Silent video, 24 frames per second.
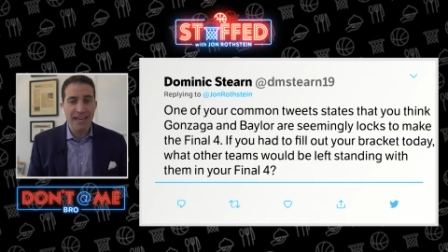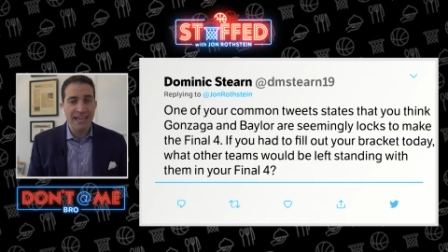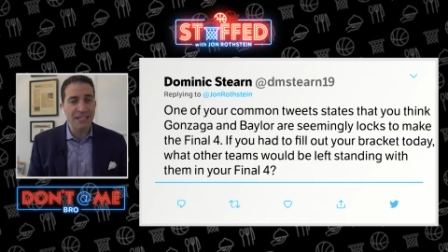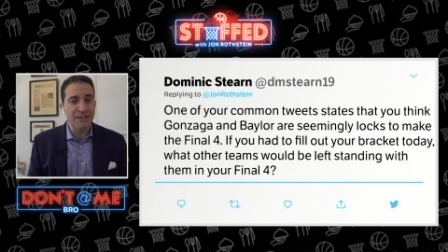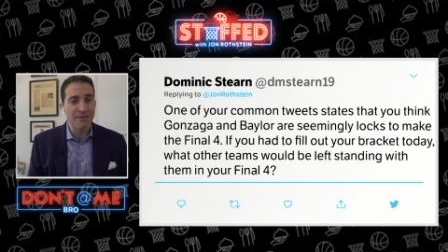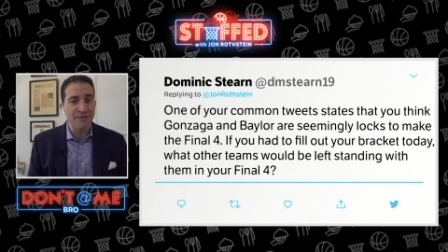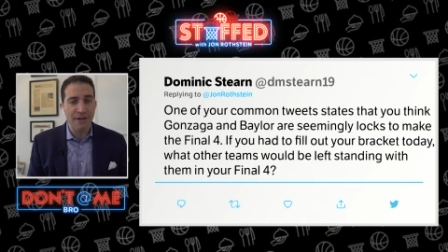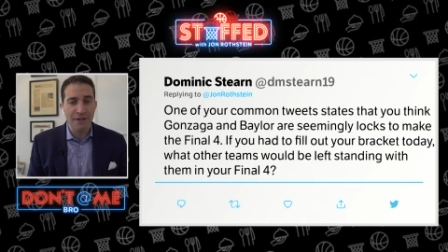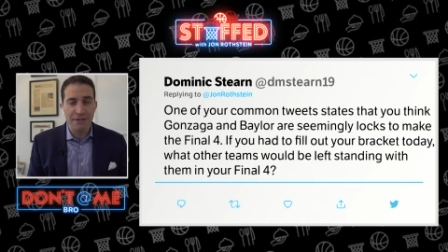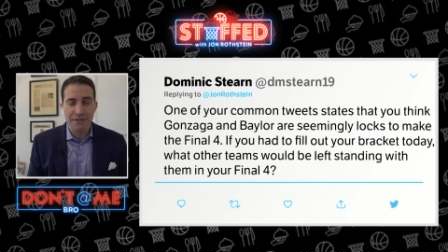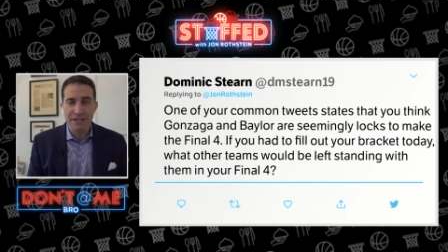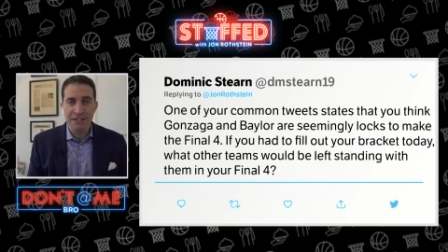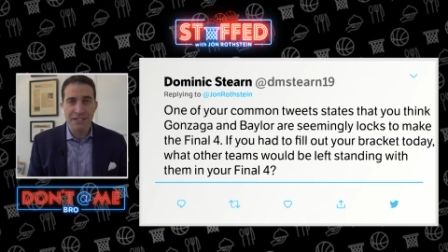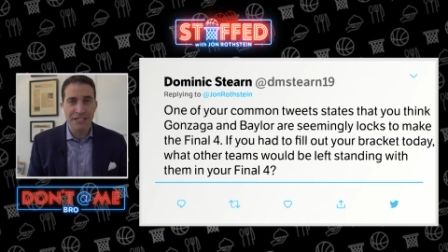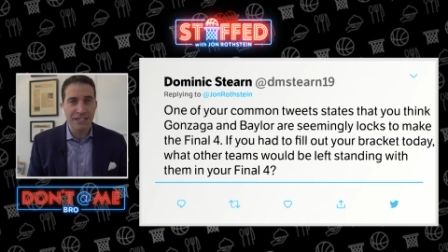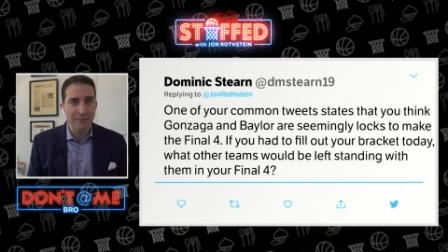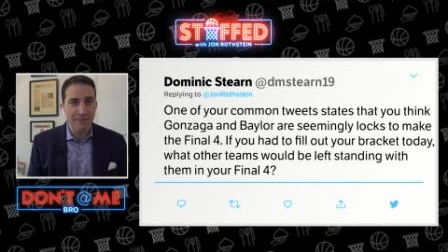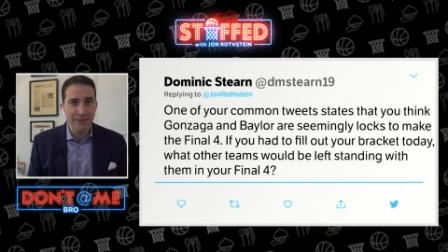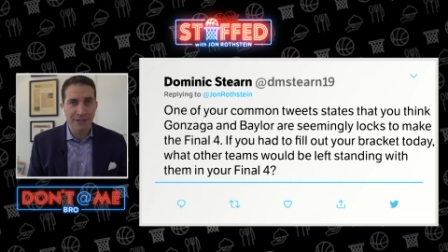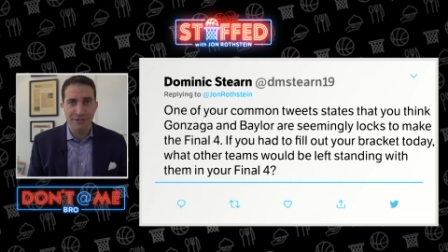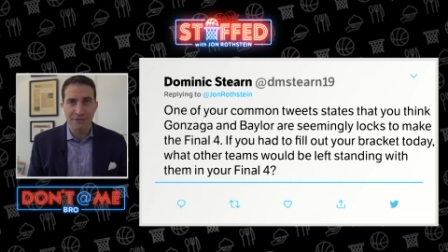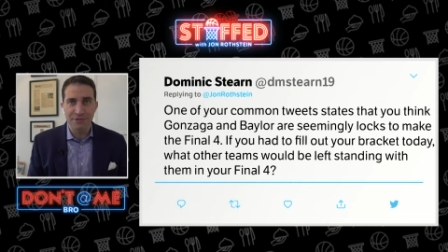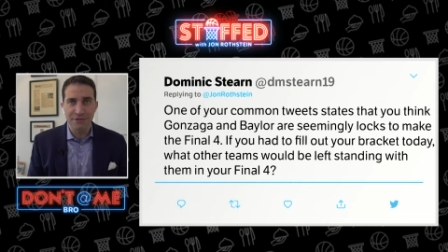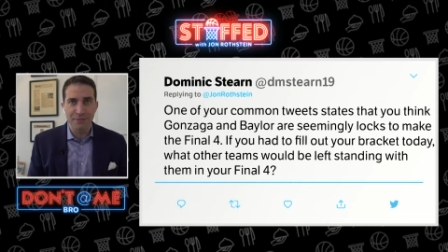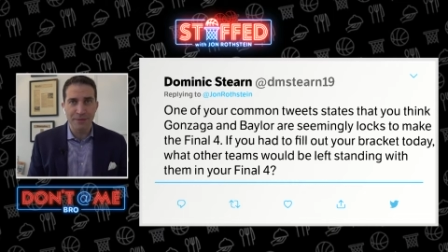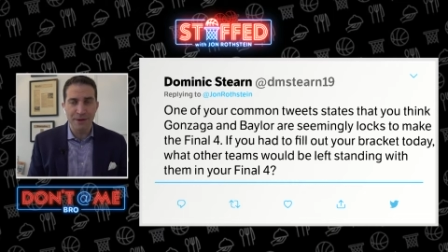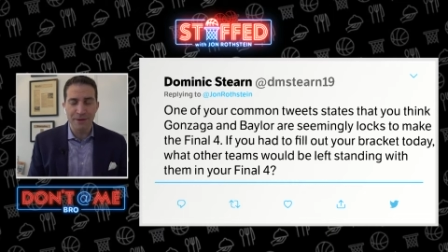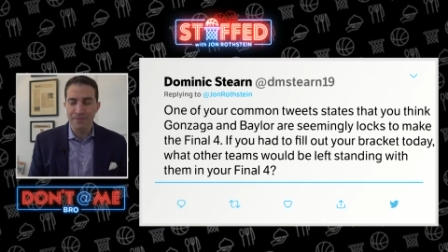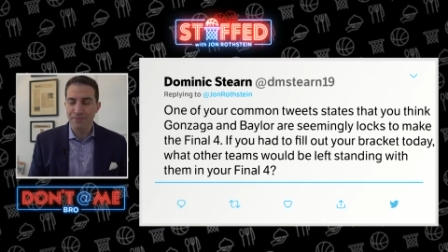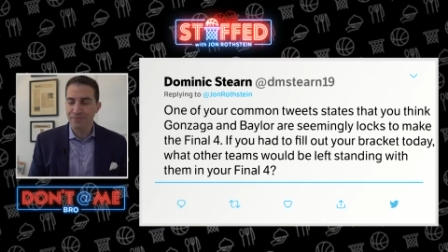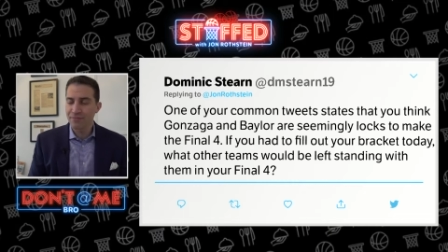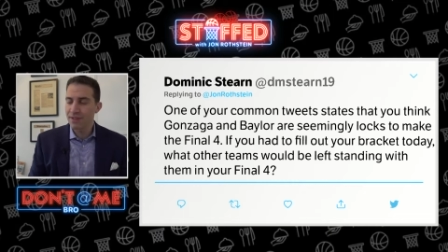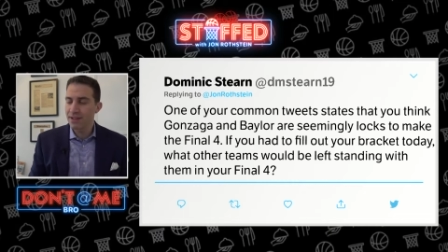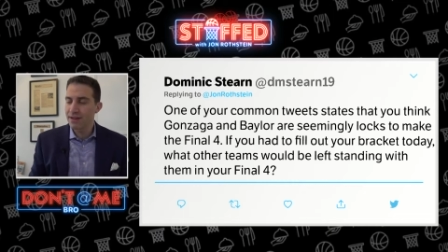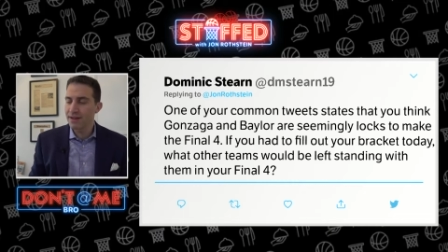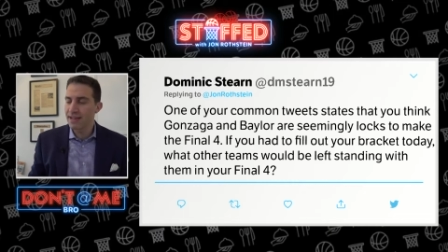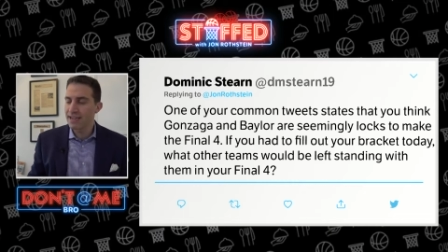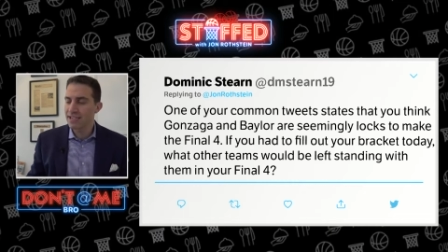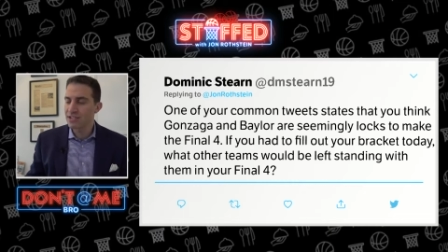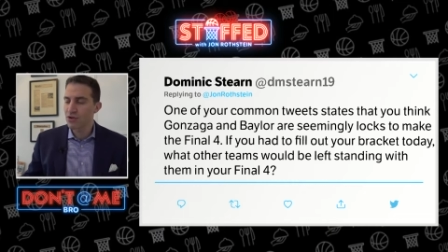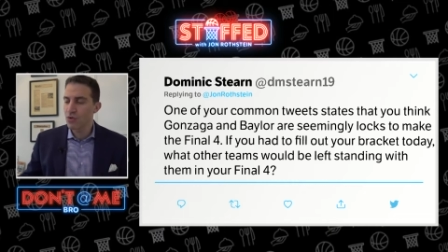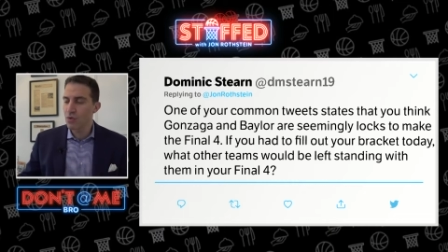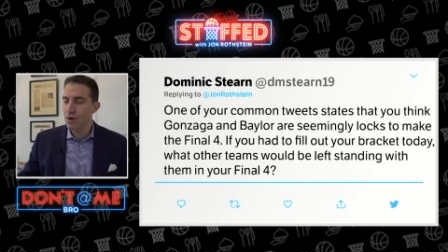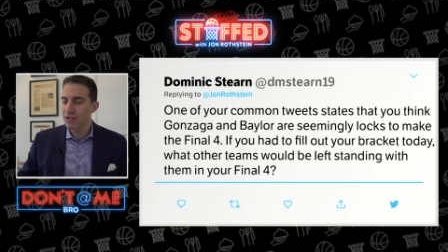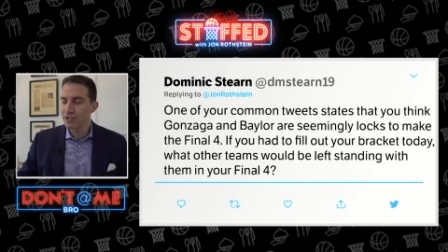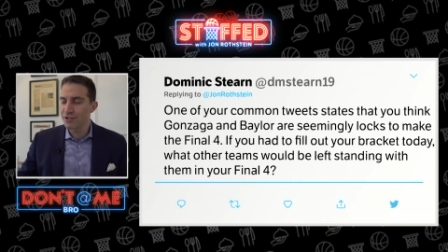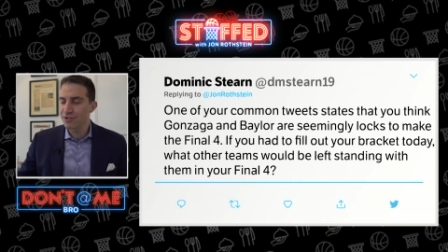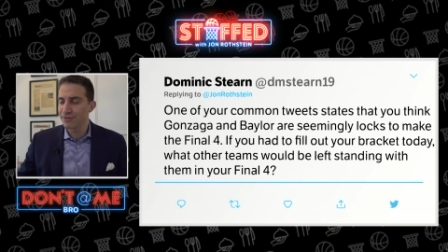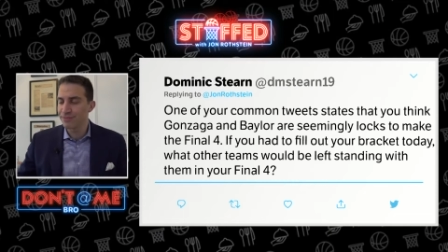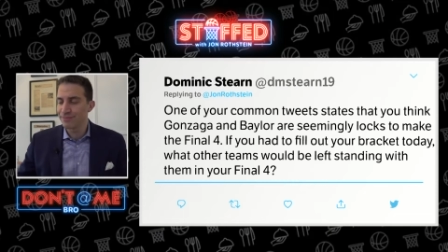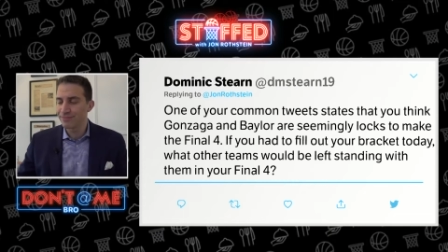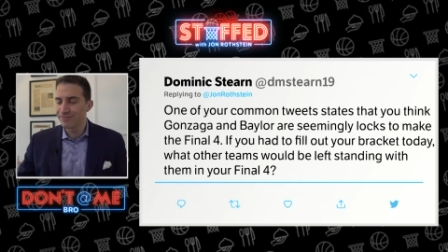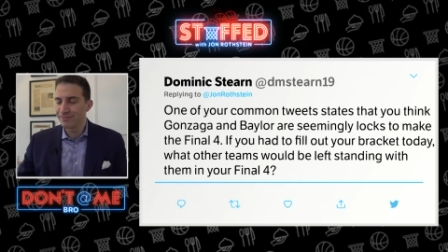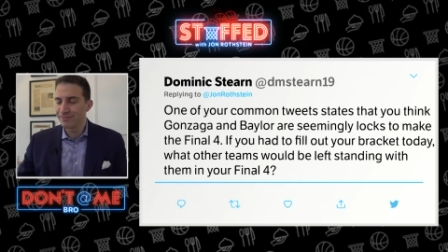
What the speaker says: It's very similar to me. Next question.